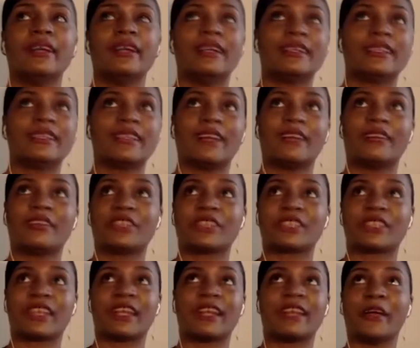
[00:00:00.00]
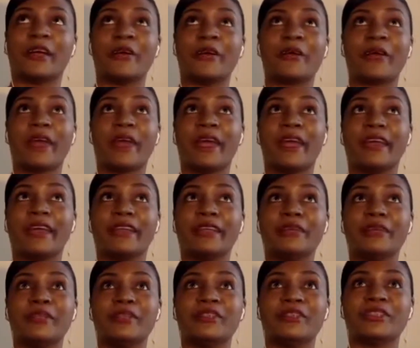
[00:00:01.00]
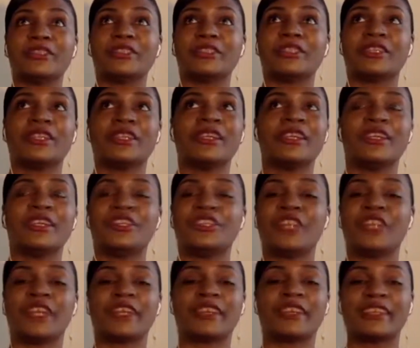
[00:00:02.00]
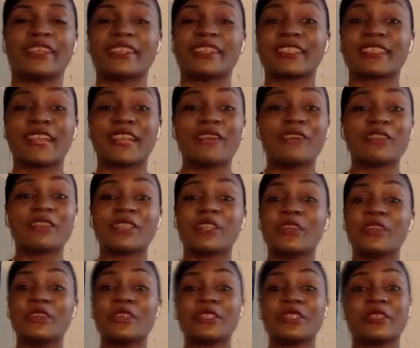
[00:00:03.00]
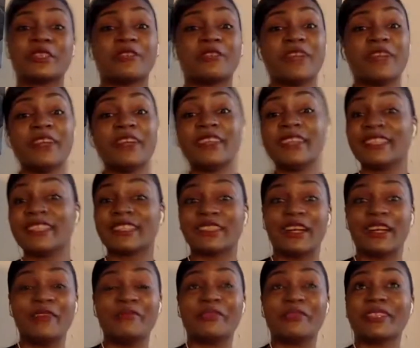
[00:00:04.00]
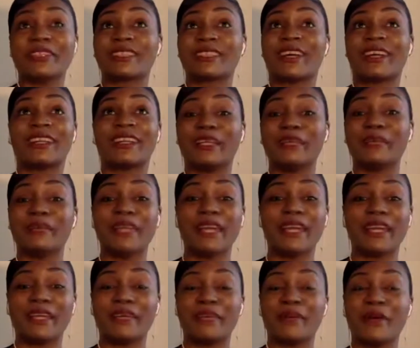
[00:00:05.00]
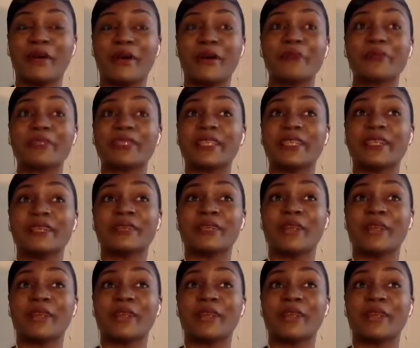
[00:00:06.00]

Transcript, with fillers: So I was just kind of, okay, let me just check this, because I was so used to failing. So I'm just kind of, let me not get my hopes up.